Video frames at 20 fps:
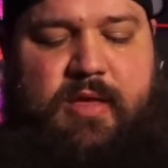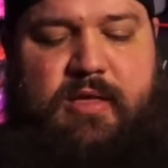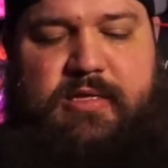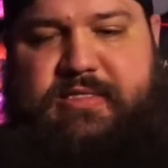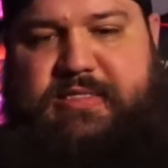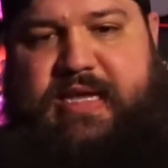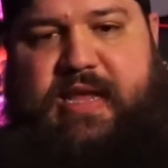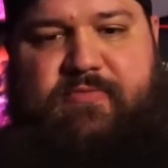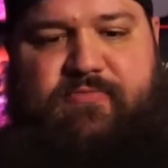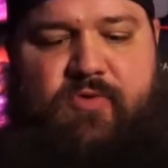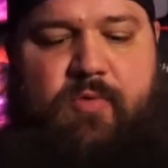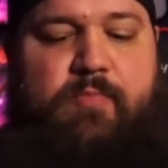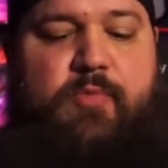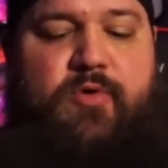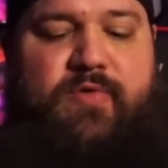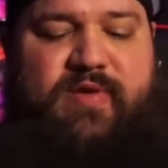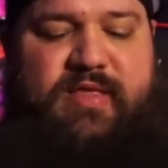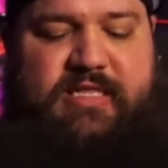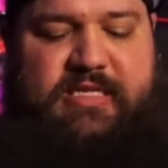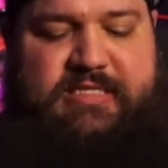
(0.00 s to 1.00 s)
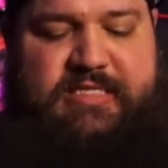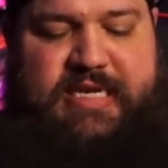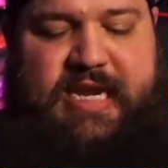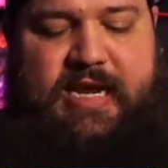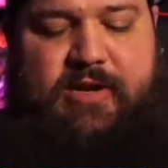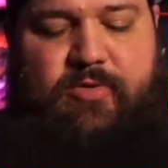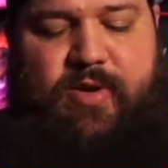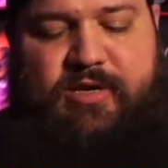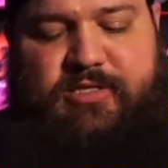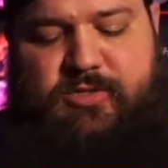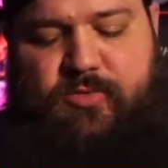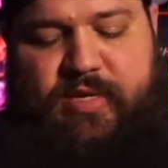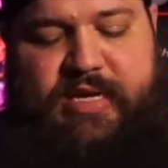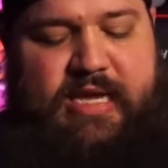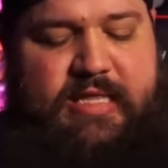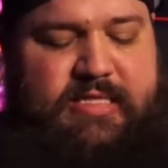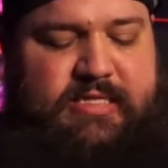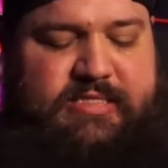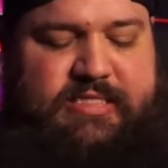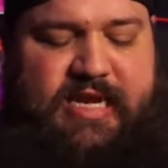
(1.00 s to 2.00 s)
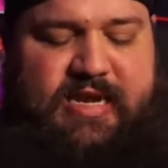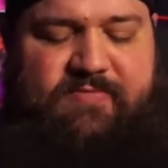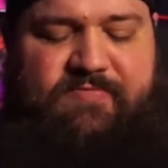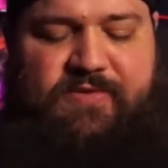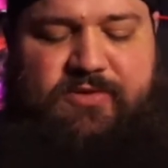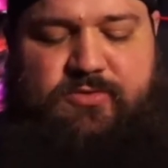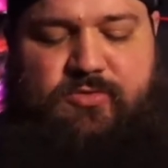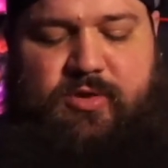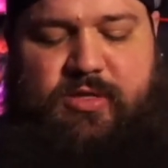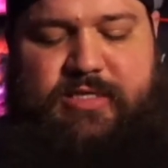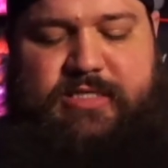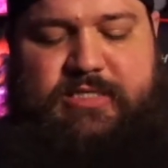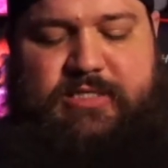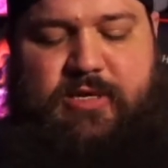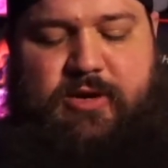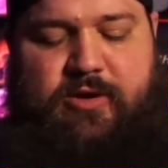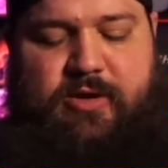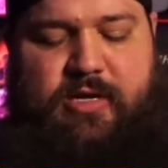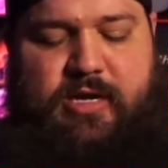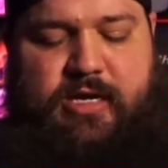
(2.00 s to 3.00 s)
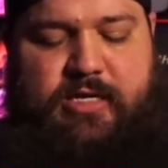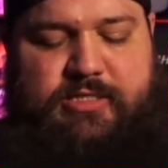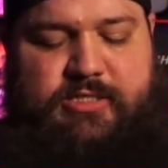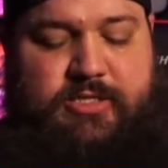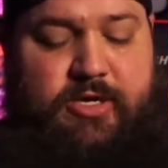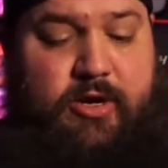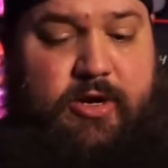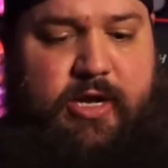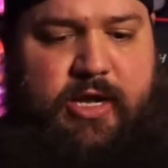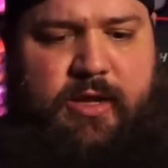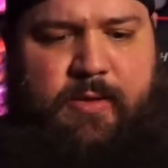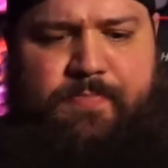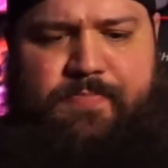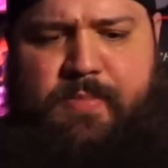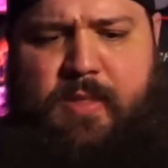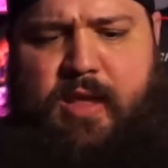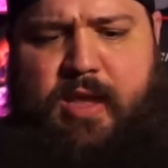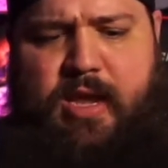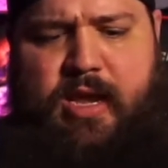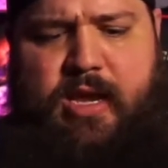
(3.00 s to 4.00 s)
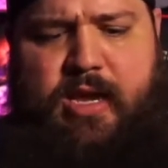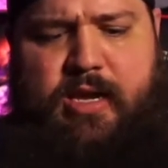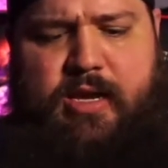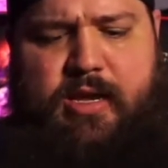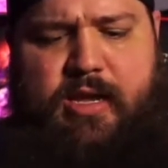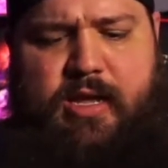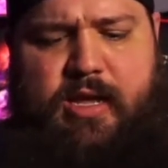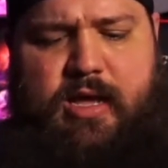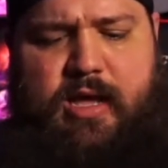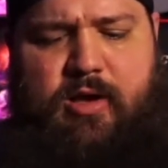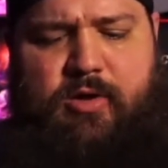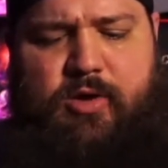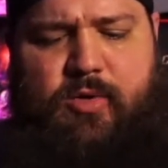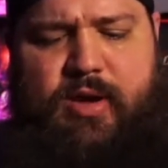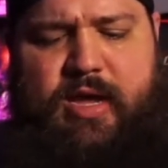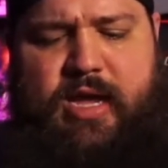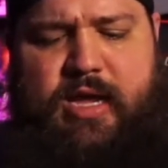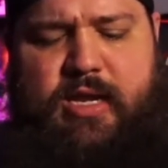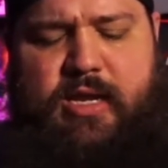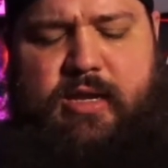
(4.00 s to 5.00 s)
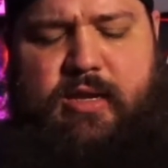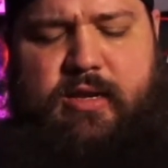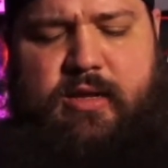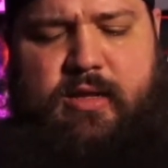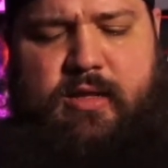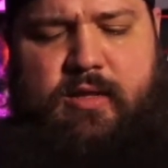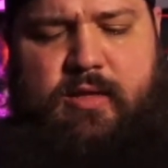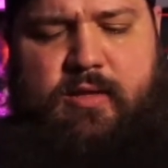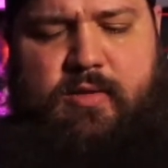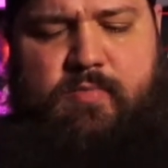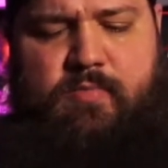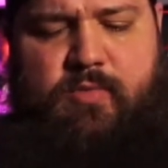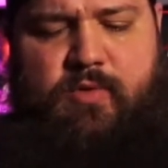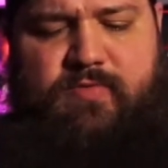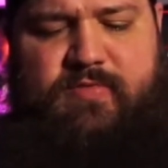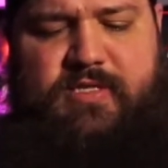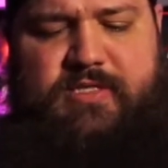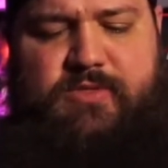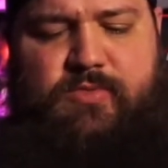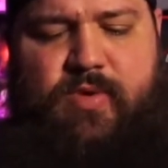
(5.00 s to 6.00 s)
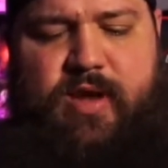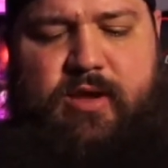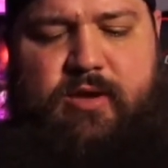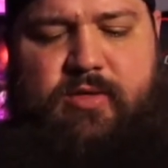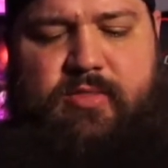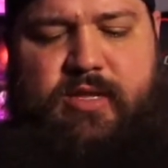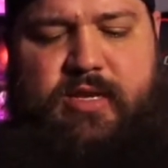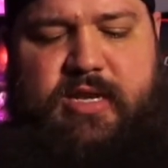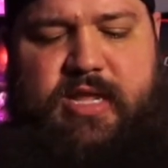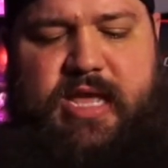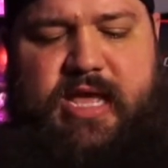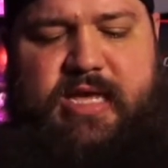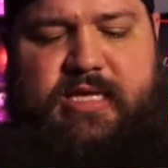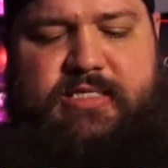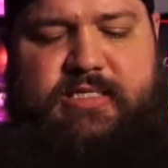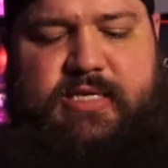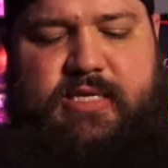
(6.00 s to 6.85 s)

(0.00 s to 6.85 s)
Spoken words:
say if we're moving the stand around. So again, the stand feels really sturdy, and I'll go ahead and move this around on the desk